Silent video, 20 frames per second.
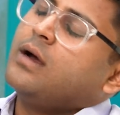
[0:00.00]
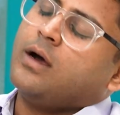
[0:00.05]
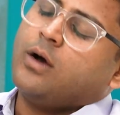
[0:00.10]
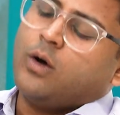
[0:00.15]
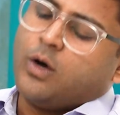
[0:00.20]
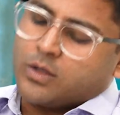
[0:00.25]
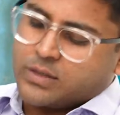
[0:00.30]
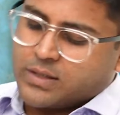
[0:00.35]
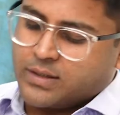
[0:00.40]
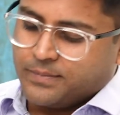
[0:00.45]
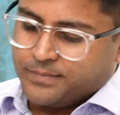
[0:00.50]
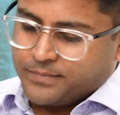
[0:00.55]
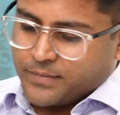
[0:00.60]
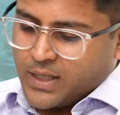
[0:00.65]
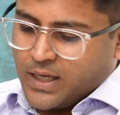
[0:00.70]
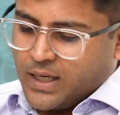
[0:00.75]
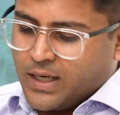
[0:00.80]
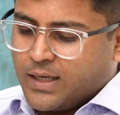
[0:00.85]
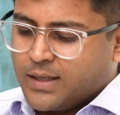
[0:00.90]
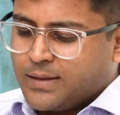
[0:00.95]
Awesome.
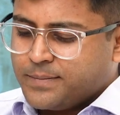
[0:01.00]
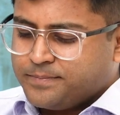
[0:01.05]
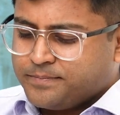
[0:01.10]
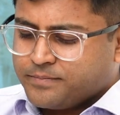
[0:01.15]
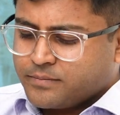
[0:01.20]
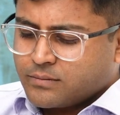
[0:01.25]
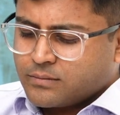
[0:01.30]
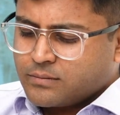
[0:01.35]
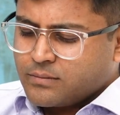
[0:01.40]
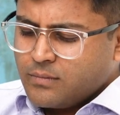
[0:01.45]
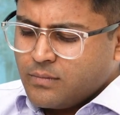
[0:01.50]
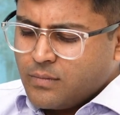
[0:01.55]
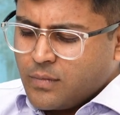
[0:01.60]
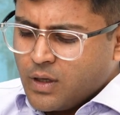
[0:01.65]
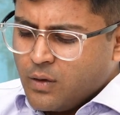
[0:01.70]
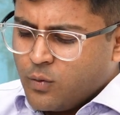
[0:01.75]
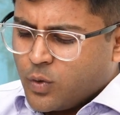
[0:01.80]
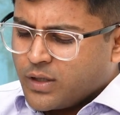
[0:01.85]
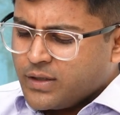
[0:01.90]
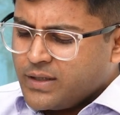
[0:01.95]

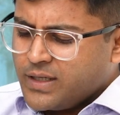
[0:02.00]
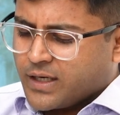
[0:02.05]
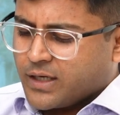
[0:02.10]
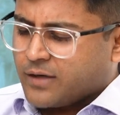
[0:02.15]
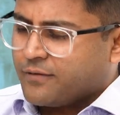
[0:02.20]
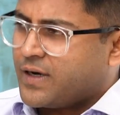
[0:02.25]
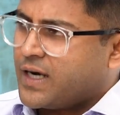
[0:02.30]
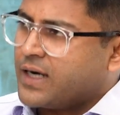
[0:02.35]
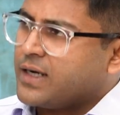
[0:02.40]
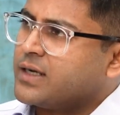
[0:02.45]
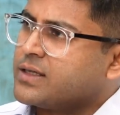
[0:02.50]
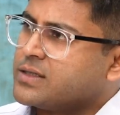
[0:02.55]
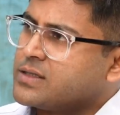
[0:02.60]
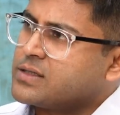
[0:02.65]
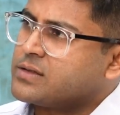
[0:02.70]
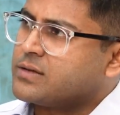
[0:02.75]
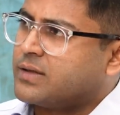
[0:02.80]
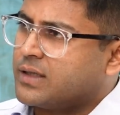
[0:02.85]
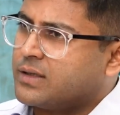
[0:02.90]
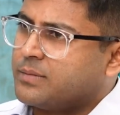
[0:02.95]
What are the
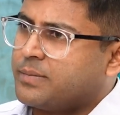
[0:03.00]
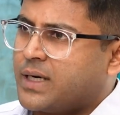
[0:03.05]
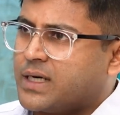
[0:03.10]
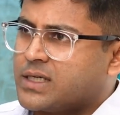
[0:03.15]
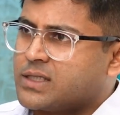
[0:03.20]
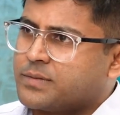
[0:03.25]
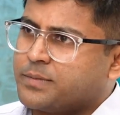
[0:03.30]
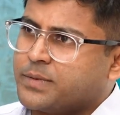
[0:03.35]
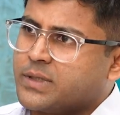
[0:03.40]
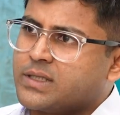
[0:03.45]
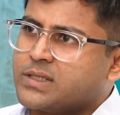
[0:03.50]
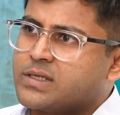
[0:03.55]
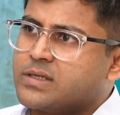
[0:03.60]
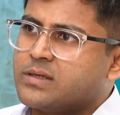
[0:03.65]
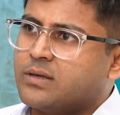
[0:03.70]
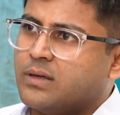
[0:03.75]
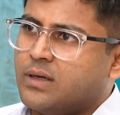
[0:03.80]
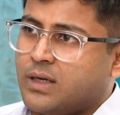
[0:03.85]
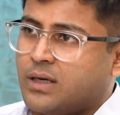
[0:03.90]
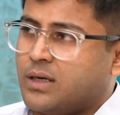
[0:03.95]
advantages that
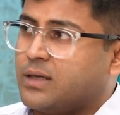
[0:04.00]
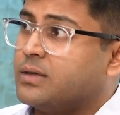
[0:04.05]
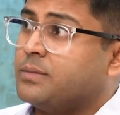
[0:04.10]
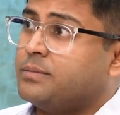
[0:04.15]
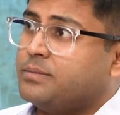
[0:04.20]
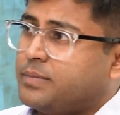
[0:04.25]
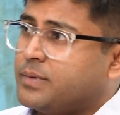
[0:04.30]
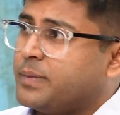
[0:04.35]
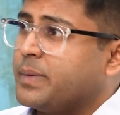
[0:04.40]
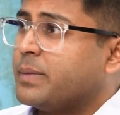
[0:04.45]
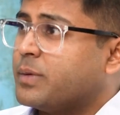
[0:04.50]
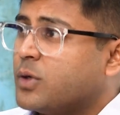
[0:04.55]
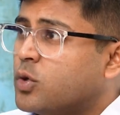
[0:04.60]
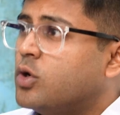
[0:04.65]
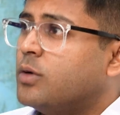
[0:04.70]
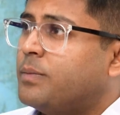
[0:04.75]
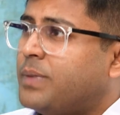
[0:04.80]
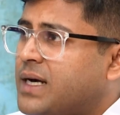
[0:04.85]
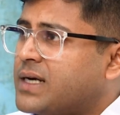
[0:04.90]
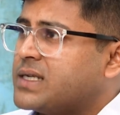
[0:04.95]
the people who
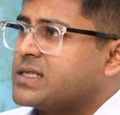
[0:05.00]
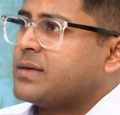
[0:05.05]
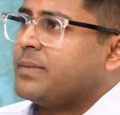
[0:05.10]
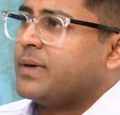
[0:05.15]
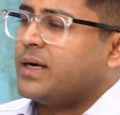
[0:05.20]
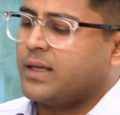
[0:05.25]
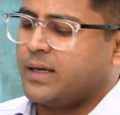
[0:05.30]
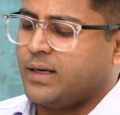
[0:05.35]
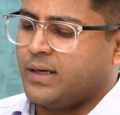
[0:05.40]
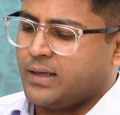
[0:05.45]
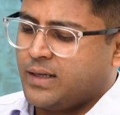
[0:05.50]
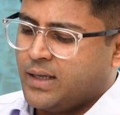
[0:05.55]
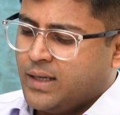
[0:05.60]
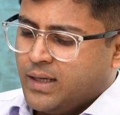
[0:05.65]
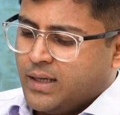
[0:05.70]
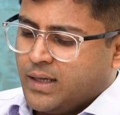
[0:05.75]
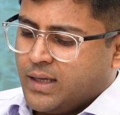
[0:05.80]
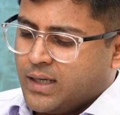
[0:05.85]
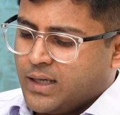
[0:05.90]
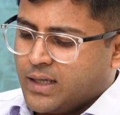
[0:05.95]
will participate in it,
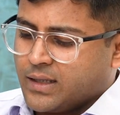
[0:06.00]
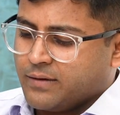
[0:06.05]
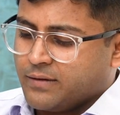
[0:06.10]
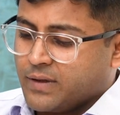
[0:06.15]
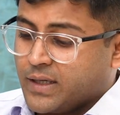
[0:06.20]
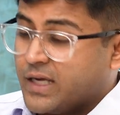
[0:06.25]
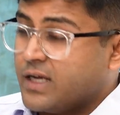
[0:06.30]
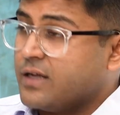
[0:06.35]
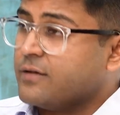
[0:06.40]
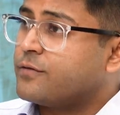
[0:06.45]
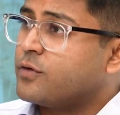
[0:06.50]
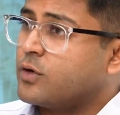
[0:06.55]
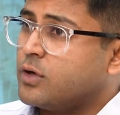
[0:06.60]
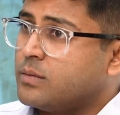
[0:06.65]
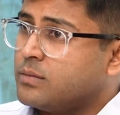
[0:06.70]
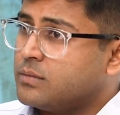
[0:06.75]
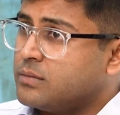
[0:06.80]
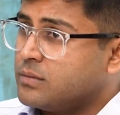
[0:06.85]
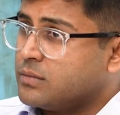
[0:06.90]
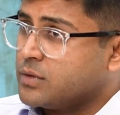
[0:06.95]
they will gain
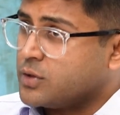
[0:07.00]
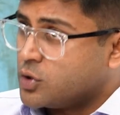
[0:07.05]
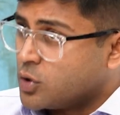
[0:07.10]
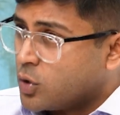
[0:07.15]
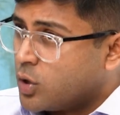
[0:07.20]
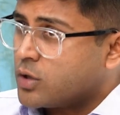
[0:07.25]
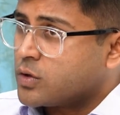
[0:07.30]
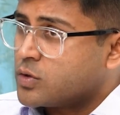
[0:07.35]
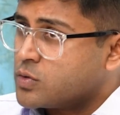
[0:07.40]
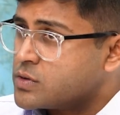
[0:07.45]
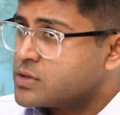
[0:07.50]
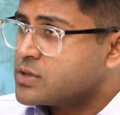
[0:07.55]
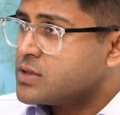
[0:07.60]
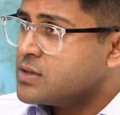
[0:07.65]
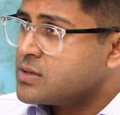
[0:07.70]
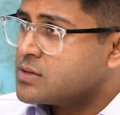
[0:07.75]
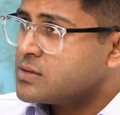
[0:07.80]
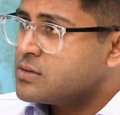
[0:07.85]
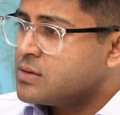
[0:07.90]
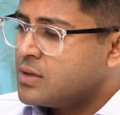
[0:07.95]
from your
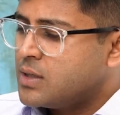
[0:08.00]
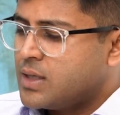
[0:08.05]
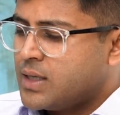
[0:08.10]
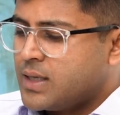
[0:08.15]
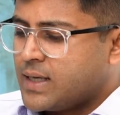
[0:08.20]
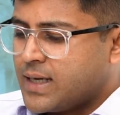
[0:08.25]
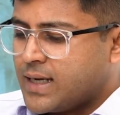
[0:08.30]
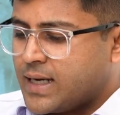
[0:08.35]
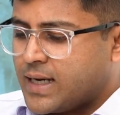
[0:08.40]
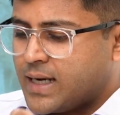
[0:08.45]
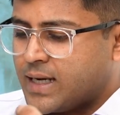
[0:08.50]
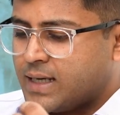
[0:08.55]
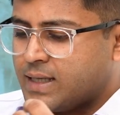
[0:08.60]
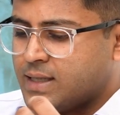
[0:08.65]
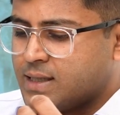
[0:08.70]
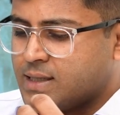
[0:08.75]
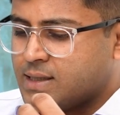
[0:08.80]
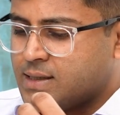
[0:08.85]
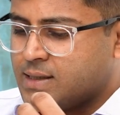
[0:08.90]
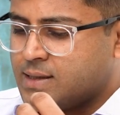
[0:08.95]
courses?
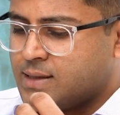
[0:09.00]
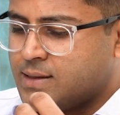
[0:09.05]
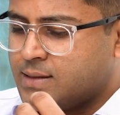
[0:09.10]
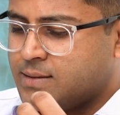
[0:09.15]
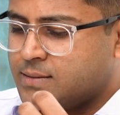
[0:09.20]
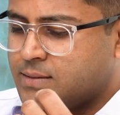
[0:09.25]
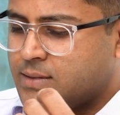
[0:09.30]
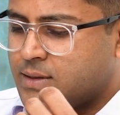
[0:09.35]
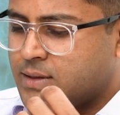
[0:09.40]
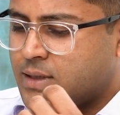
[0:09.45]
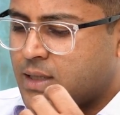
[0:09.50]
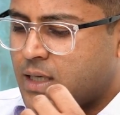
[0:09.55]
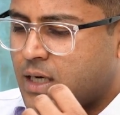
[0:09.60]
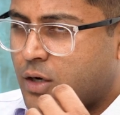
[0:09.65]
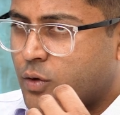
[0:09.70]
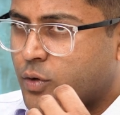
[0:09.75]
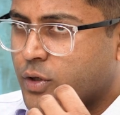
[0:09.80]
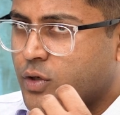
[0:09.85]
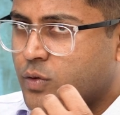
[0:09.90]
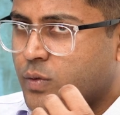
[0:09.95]
And
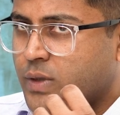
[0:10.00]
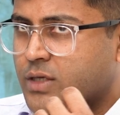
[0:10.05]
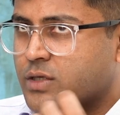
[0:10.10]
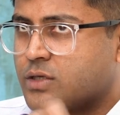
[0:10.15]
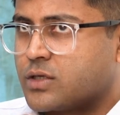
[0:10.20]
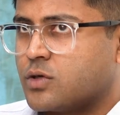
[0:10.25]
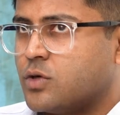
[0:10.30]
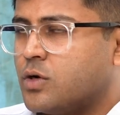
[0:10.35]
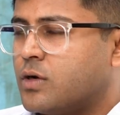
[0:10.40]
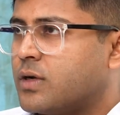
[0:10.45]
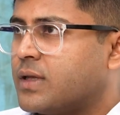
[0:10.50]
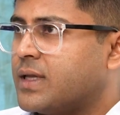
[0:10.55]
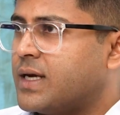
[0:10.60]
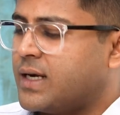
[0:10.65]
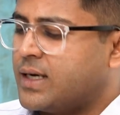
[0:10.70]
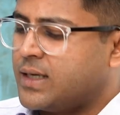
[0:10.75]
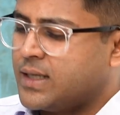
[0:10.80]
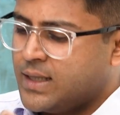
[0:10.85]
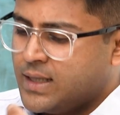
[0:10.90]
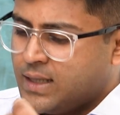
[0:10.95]
how do you ensure
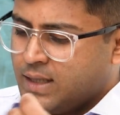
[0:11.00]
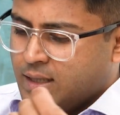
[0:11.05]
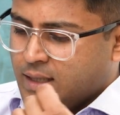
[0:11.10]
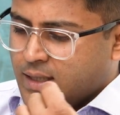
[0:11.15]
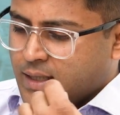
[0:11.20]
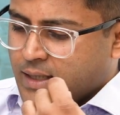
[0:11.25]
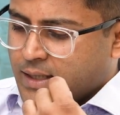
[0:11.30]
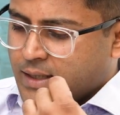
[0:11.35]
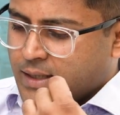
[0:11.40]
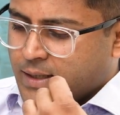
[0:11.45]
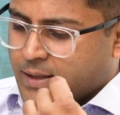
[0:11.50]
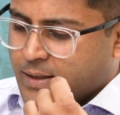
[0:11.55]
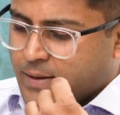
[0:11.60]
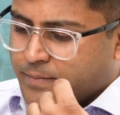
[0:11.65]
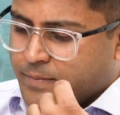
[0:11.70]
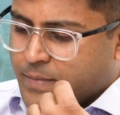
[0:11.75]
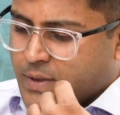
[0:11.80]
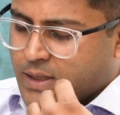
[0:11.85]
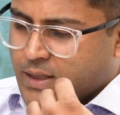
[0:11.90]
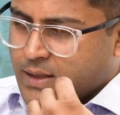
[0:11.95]
that
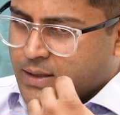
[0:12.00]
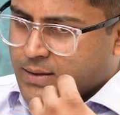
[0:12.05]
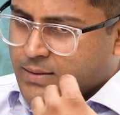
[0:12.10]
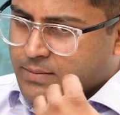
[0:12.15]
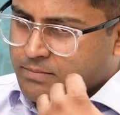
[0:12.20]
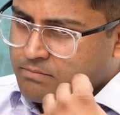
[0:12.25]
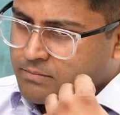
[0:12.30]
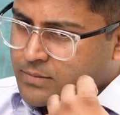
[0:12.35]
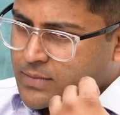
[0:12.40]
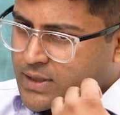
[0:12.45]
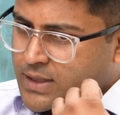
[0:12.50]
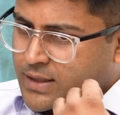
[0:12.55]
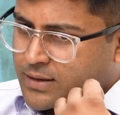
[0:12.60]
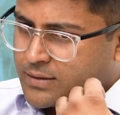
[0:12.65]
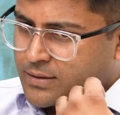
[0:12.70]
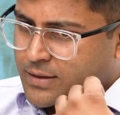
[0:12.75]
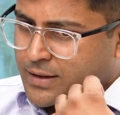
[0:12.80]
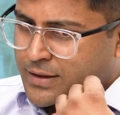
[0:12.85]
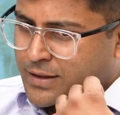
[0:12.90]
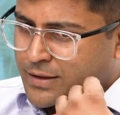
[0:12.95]

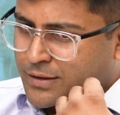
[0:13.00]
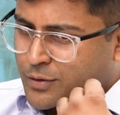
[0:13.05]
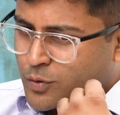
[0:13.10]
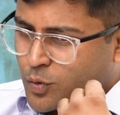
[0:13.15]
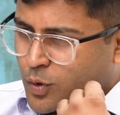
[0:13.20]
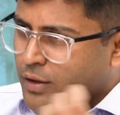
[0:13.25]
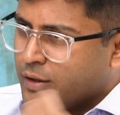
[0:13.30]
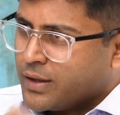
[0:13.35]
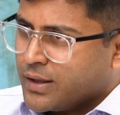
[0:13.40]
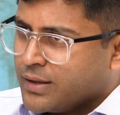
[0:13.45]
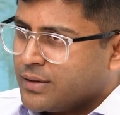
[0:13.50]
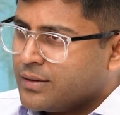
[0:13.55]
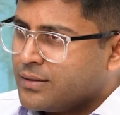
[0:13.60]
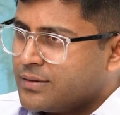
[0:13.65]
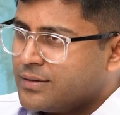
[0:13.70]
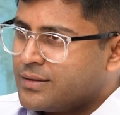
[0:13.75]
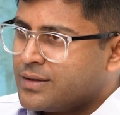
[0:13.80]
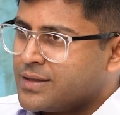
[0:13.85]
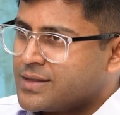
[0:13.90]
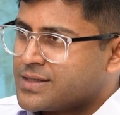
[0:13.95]
the
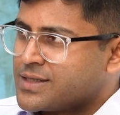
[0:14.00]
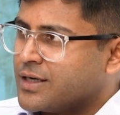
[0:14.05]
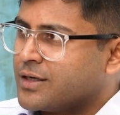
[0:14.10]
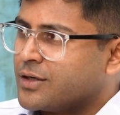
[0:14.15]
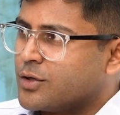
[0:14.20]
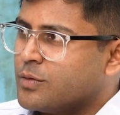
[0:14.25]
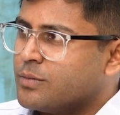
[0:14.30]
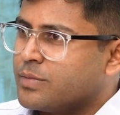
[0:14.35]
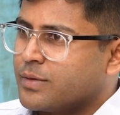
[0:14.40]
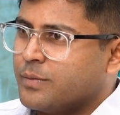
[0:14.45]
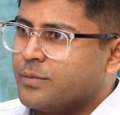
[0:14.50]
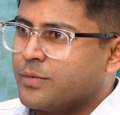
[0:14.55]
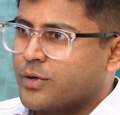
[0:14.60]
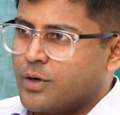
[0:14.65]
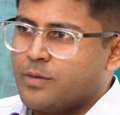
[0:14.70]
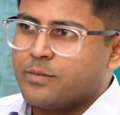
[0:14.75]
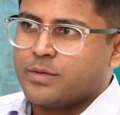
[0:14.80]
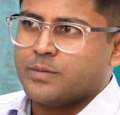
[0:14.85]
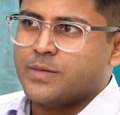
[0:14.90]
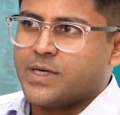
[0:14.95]
quality is
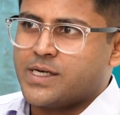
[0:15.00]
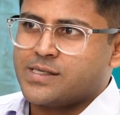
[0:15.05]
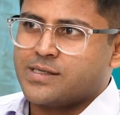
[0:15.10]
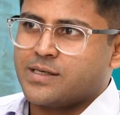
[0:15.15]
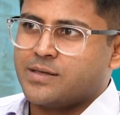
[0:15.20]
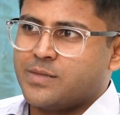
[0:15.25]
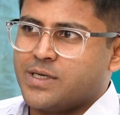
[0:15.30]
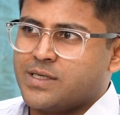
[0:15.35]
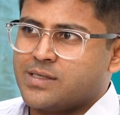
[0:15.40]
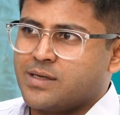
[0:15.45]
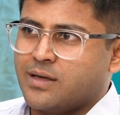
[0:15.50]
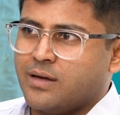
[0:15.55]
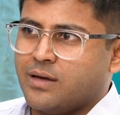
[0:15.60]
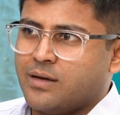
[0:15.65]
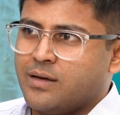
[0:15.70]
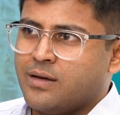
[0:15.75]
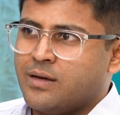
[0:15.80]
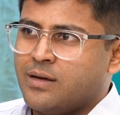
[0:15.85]
uncompromising, basically?